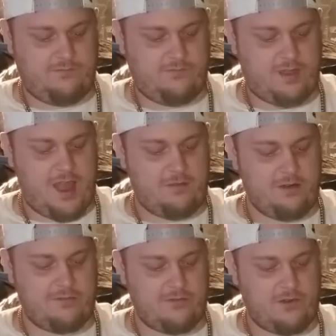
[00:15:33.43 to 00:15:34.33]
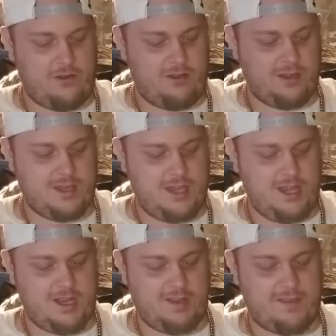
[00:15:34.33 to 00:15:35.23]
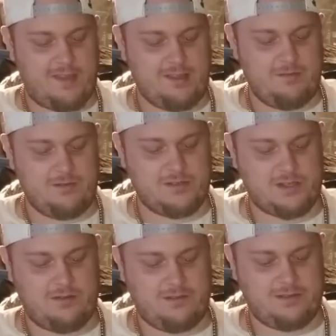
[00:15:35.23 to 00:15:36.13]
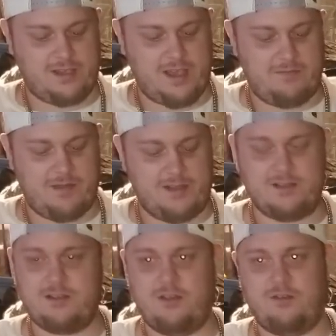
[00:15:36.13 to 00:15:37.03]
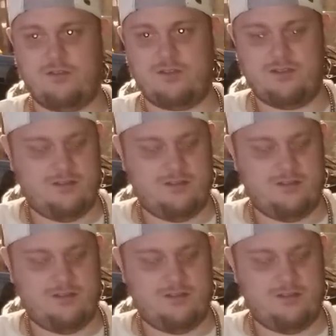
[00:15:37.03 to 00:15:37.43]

Flowers for all occasions and limo service and men's clothes.